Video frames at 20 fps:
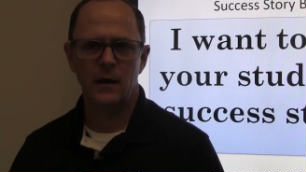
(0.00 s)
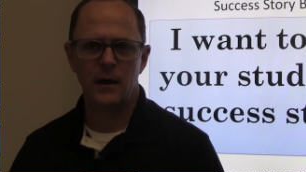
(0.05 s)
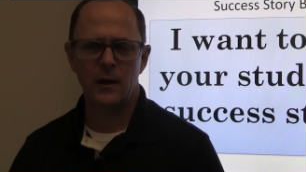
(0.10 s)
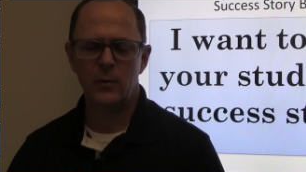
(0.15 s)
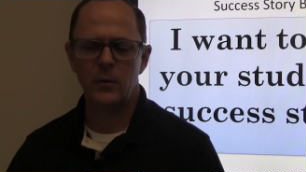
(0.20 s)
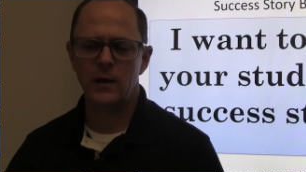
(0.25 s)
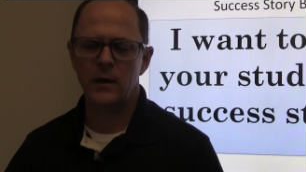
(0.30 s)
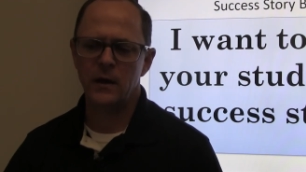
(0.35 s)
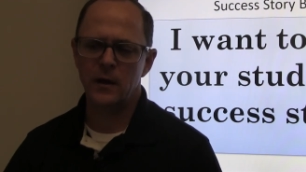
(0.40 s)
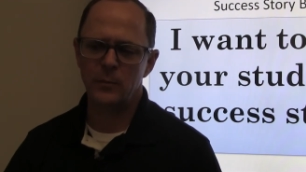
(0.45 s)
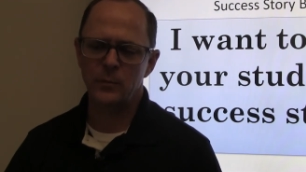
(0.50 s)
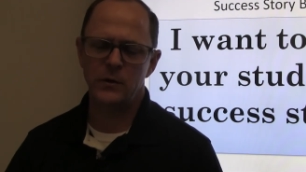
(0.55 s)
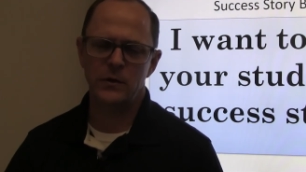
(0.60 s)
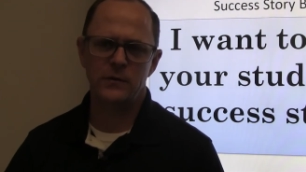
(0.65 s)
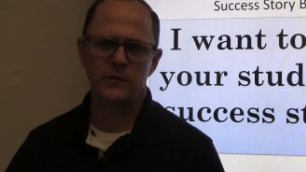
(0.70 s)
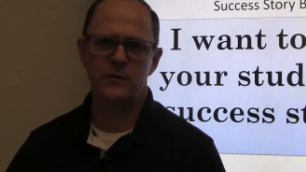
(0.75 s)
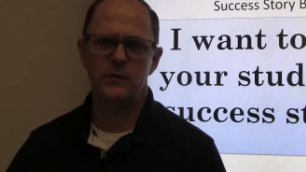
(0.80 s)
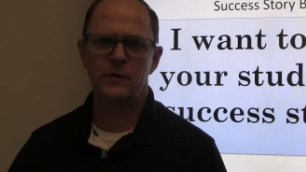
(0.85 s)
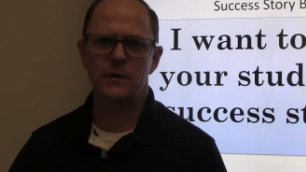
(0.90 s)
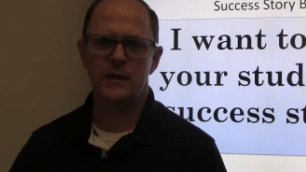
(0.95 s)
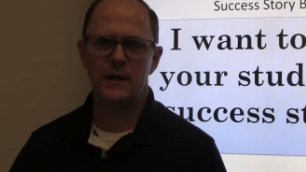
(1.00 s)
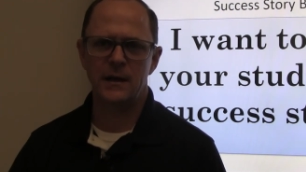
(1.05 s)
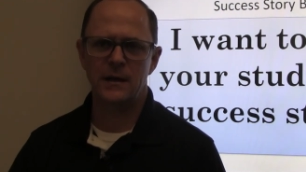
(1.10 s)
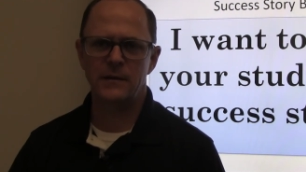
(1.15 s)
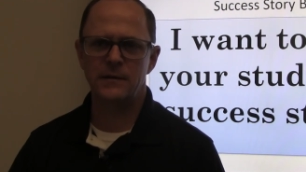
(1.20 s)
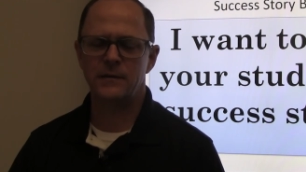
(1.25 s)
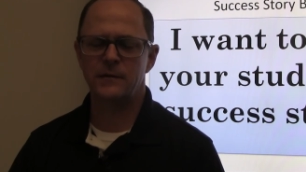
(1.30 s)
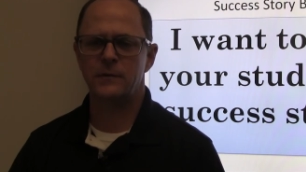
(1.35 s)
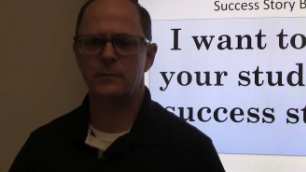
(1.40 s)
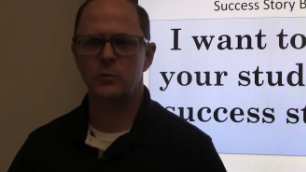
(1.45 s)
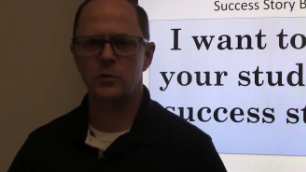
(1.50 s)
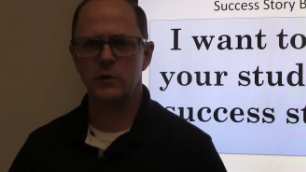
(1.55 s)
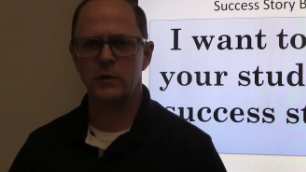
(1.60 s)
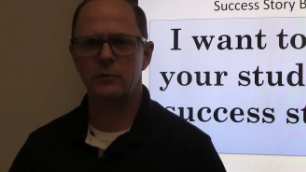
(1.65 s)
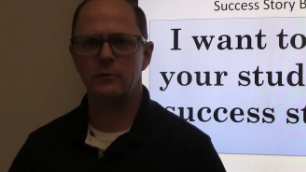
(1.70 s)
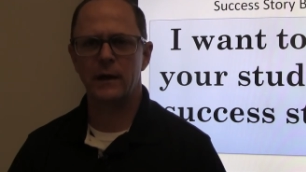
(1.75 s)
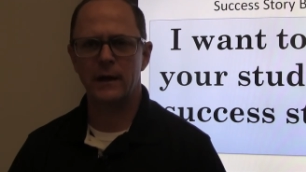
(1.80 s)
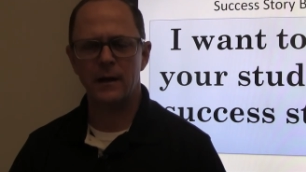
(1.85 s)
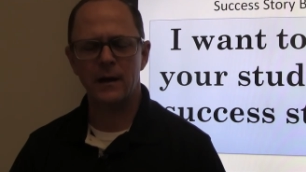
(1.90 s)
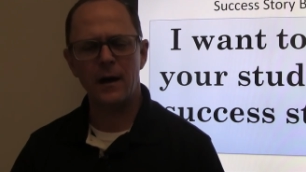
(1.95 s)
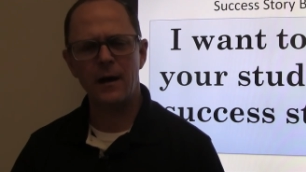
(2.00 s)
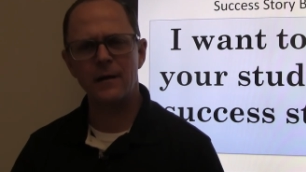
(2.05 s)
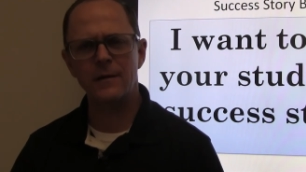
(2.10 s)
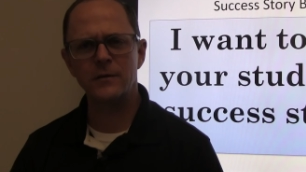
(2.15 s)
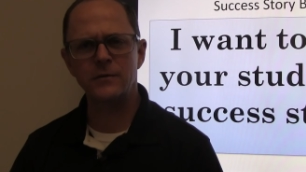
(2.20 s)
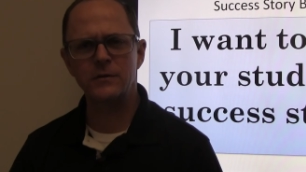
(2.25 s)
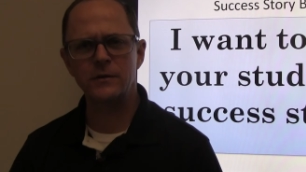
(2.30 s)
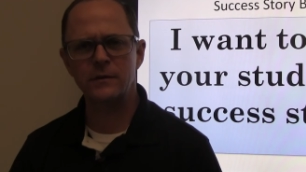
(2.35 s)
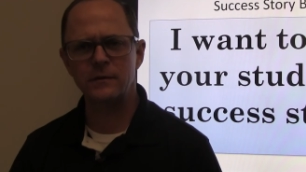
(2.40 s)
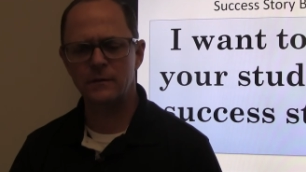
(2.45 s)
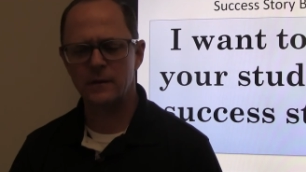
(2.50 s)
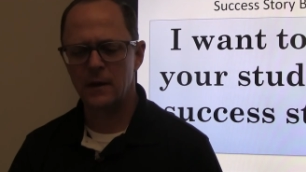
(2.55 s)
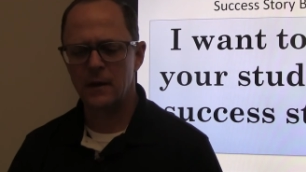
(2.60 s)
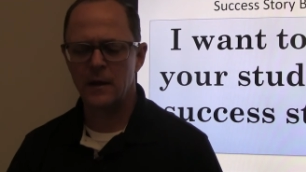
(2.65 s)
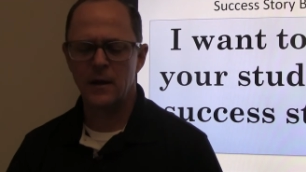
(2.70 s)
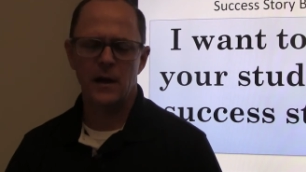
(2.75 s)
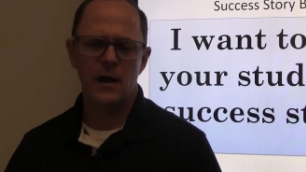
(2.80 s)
I want to help your student get into some really great colleges.